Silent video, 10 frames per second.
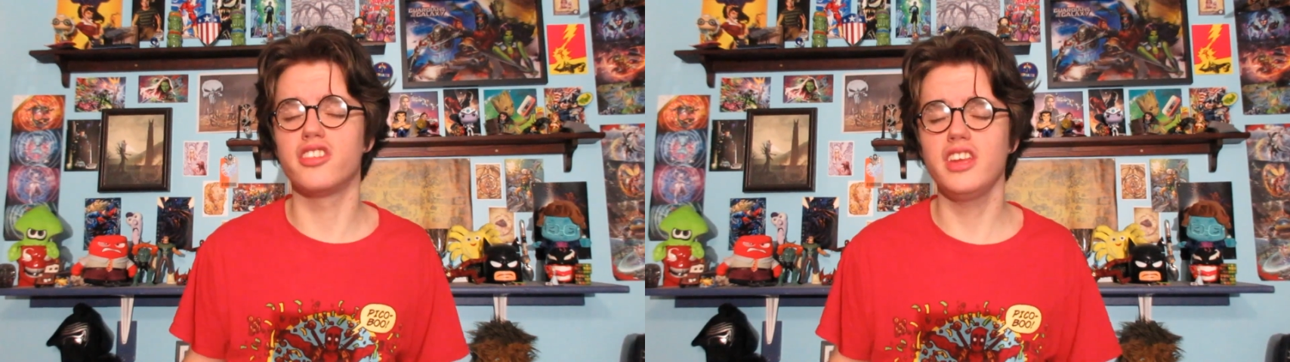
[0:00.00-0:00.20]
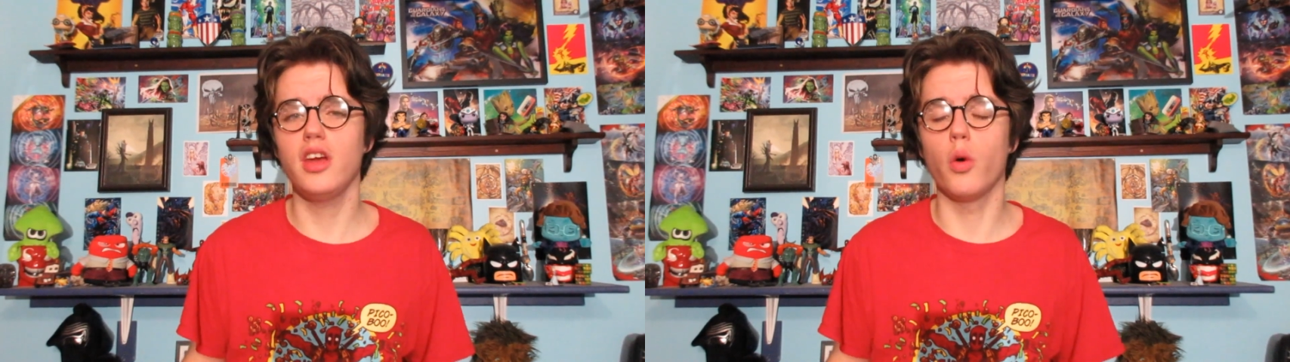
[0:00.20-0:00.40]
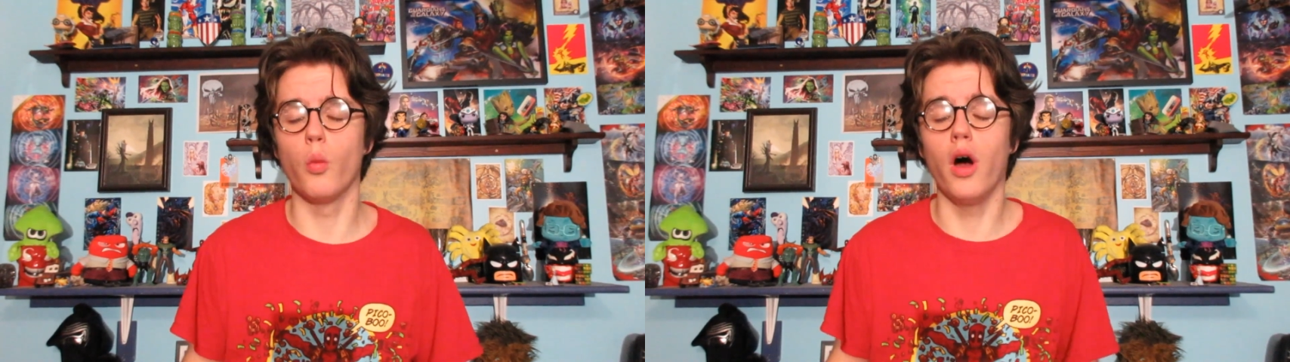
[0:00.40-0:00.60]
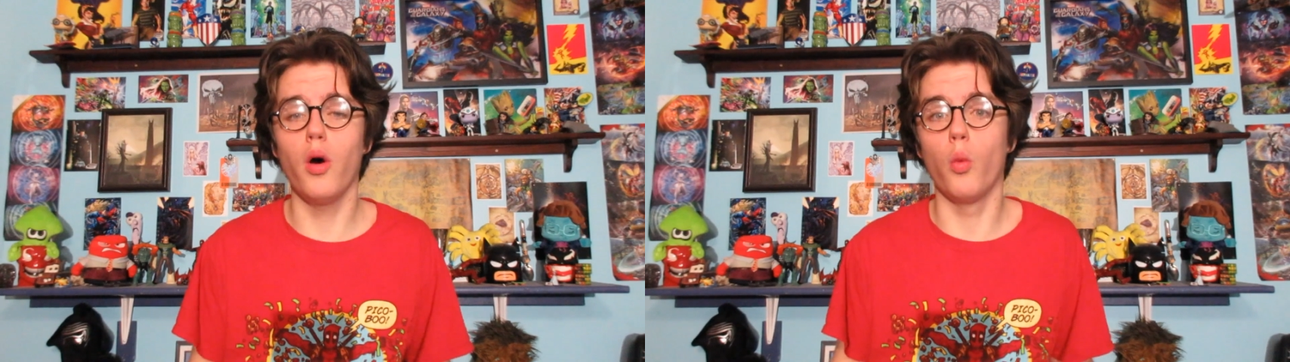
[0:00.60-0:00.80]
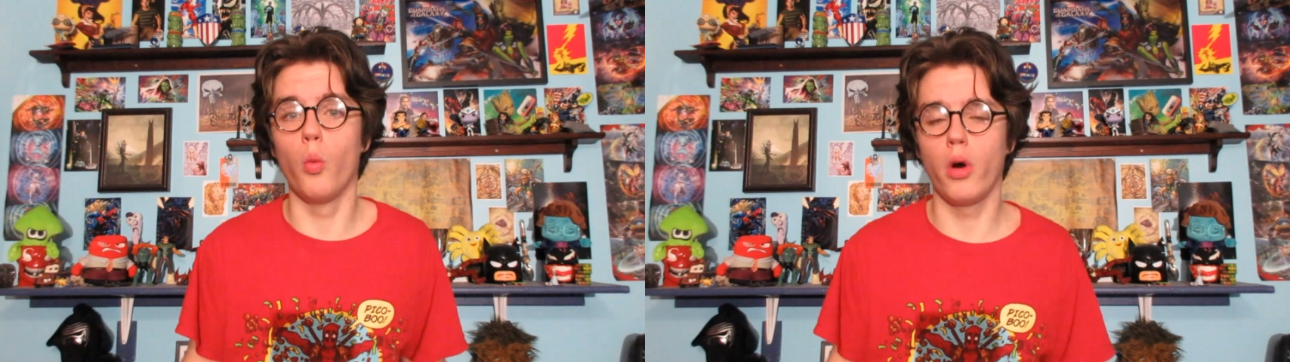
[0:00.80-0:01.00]
to see
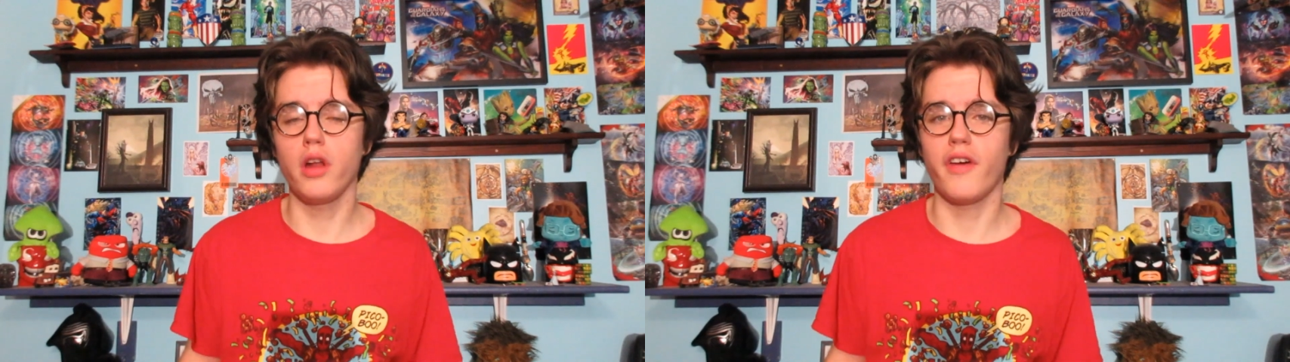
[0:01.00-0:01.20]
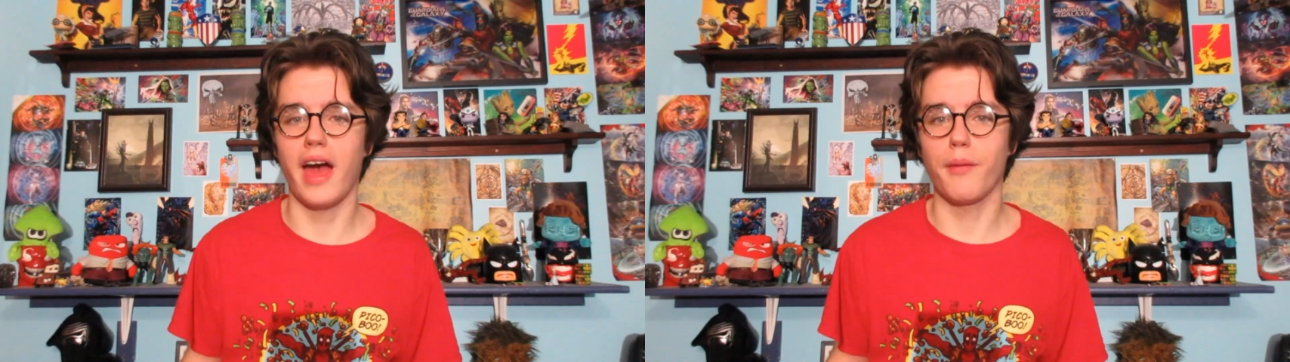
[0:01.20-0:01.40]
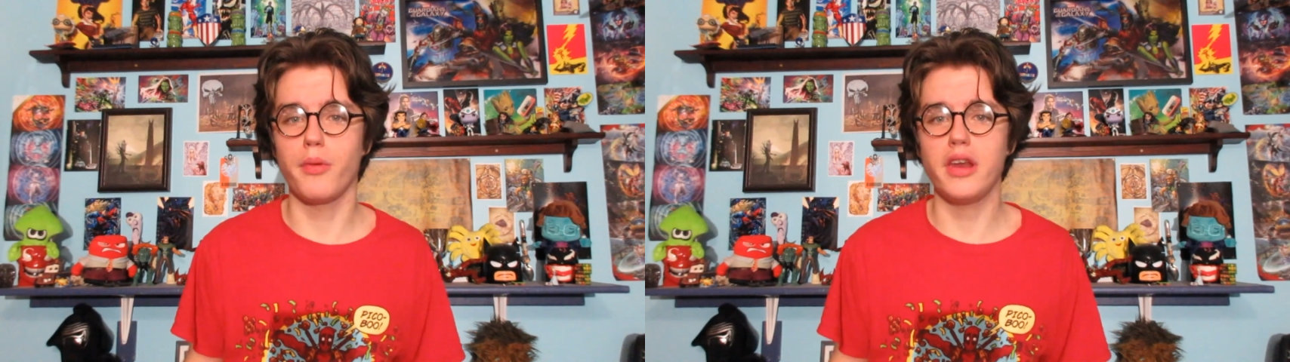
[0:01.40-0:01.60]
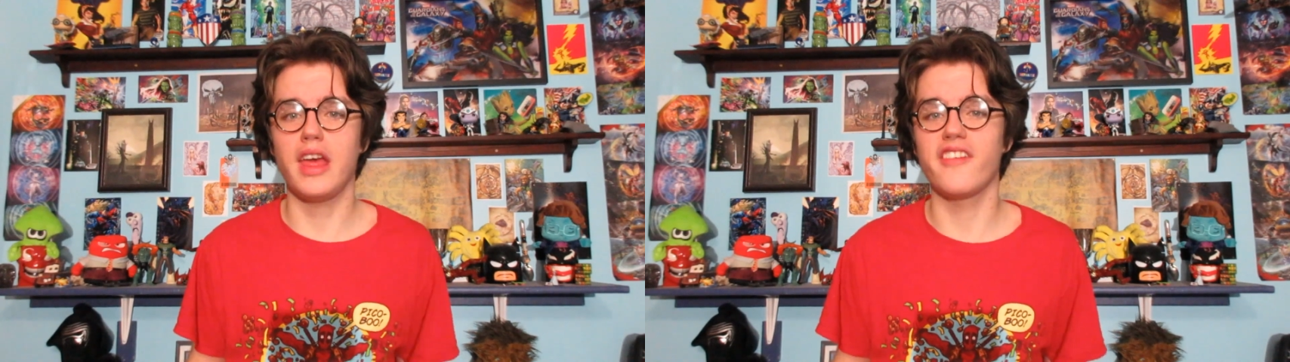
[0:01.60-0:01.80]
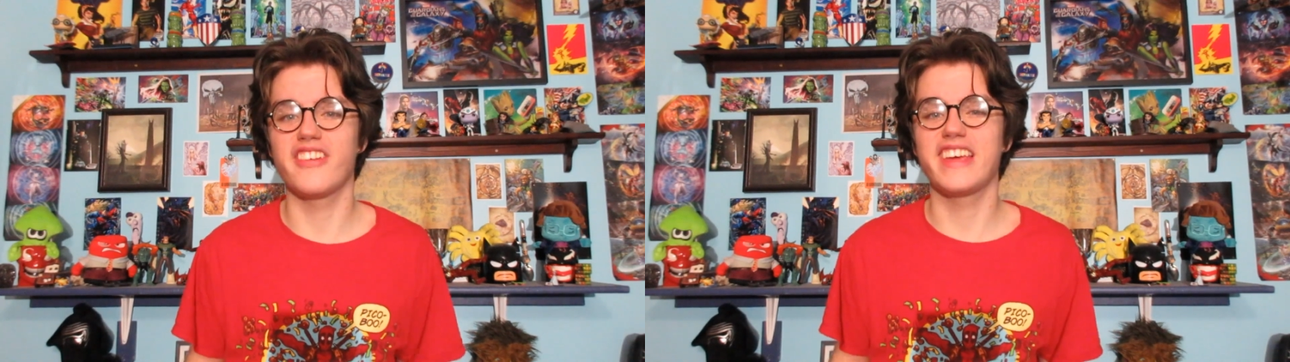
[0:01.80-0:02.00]
what would have happened
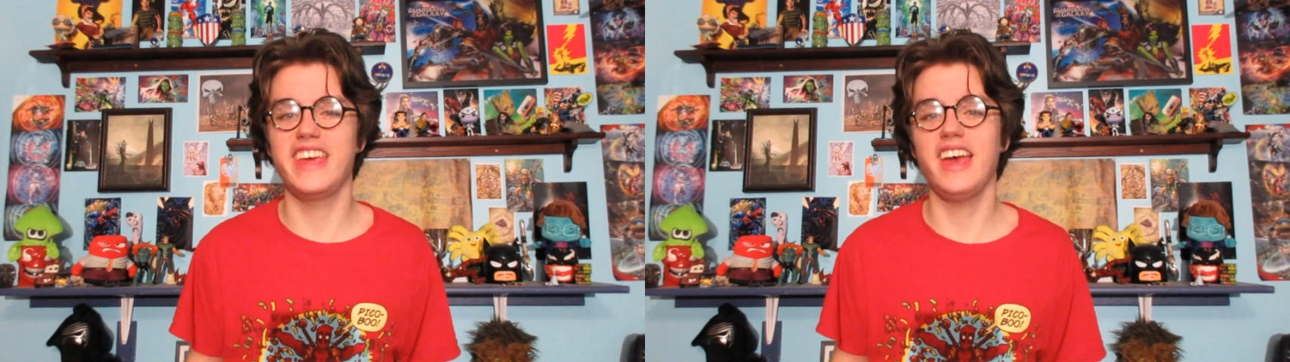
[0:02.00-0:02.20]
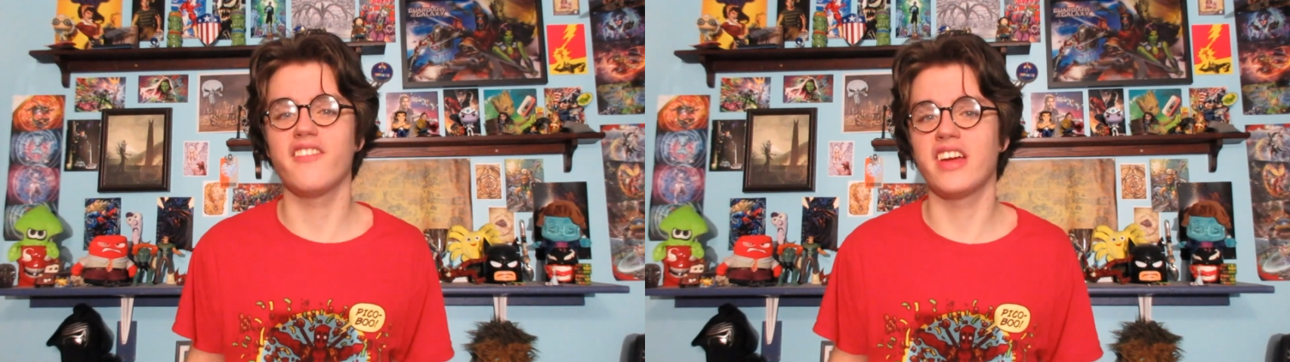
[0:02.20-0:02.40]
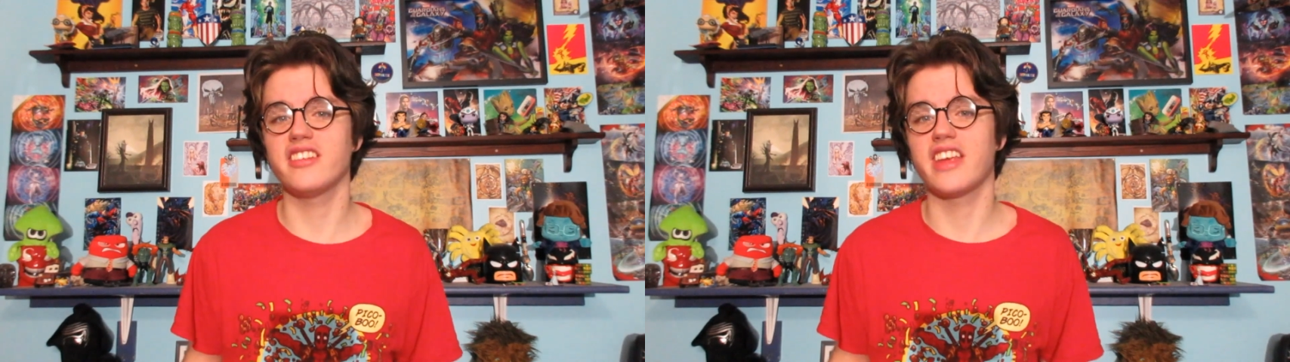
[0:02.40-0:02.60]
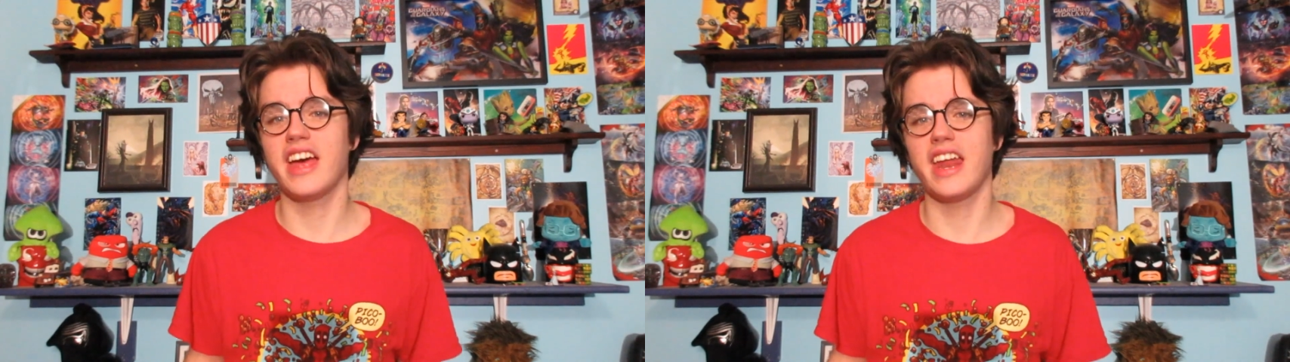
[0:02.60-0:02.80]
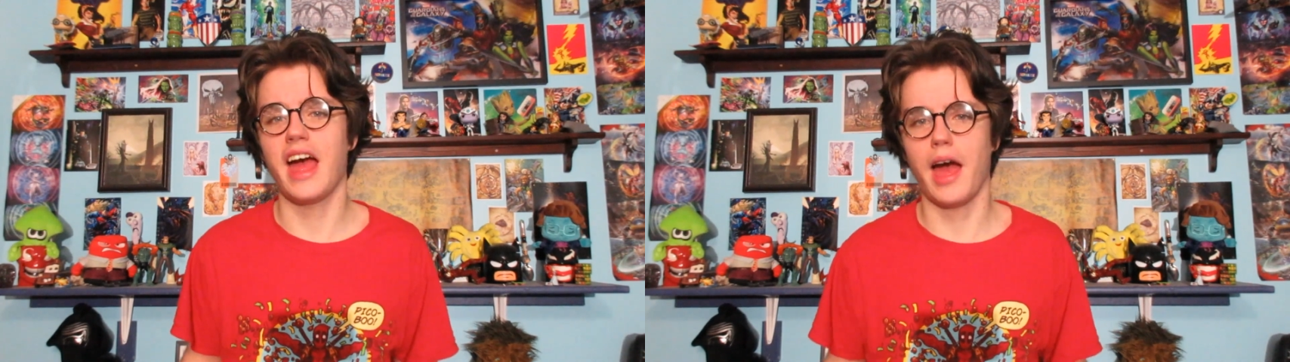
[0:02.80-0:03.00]
if key events
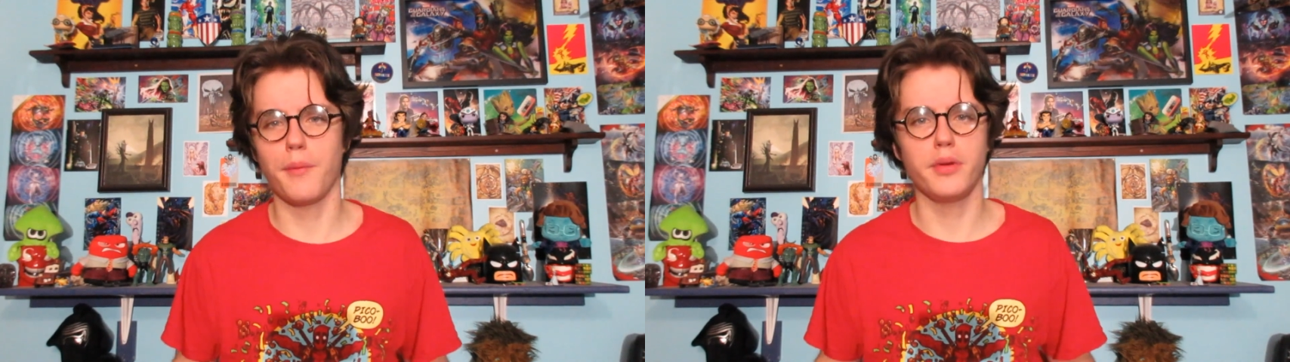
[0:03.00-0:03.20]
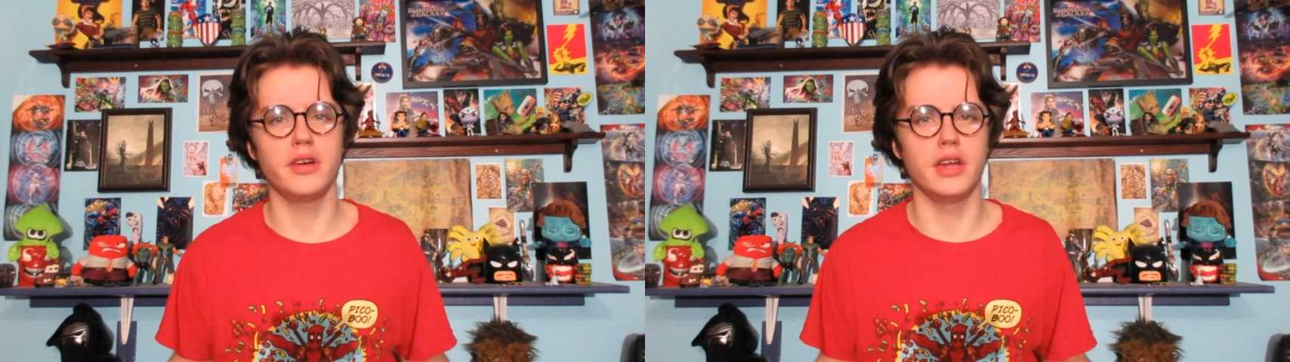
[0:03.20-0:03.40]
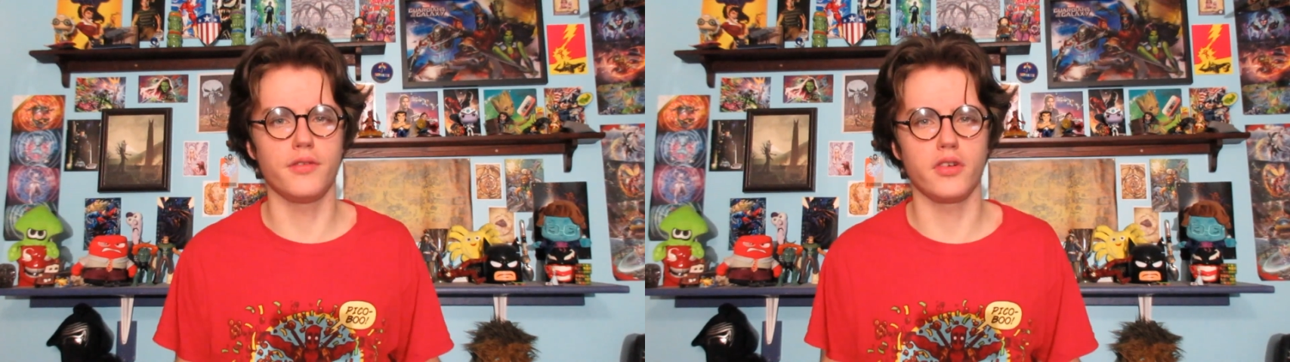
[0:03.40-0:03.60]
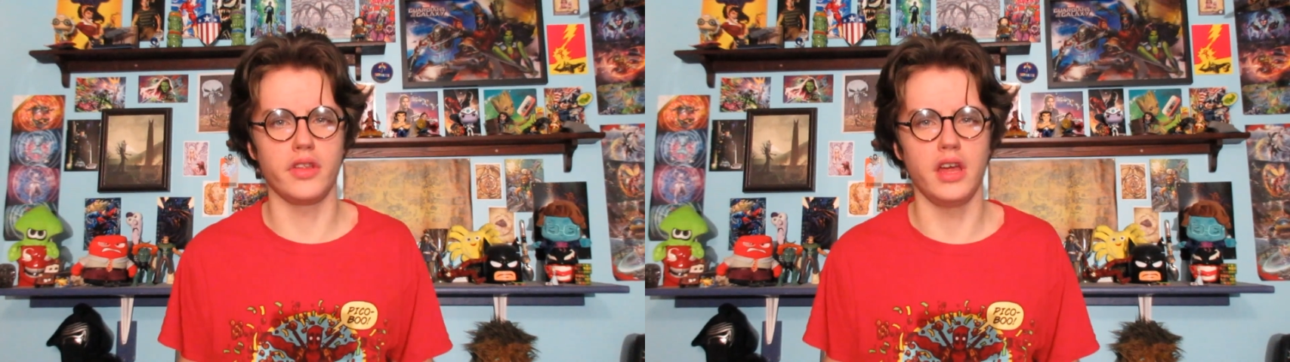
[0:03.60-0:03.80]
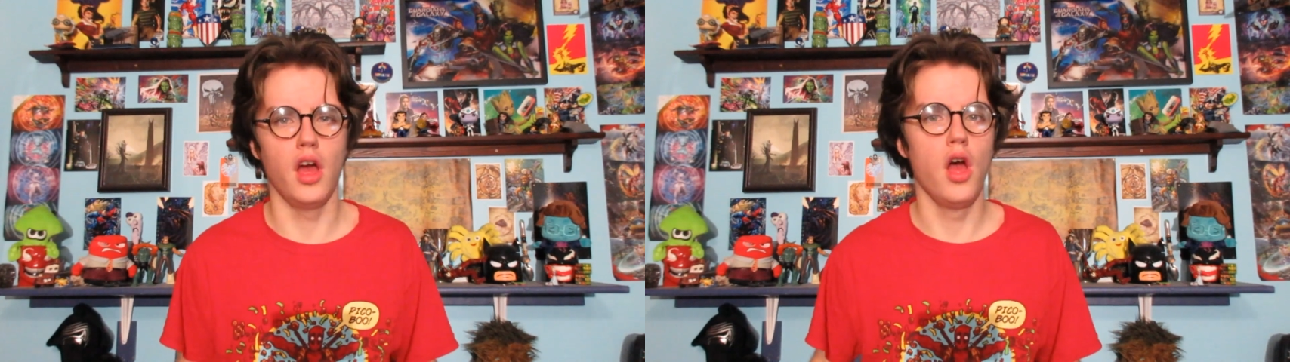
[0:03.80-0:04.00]
had happened
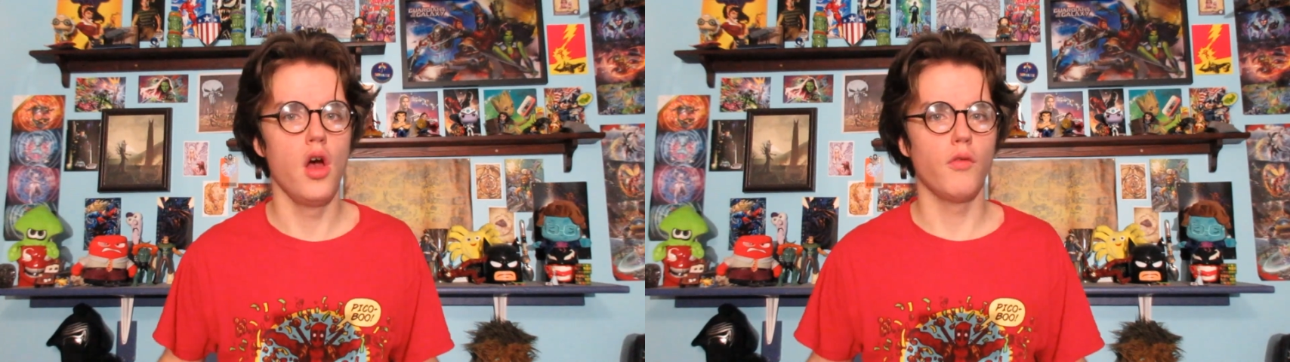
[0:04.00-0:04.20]
differently.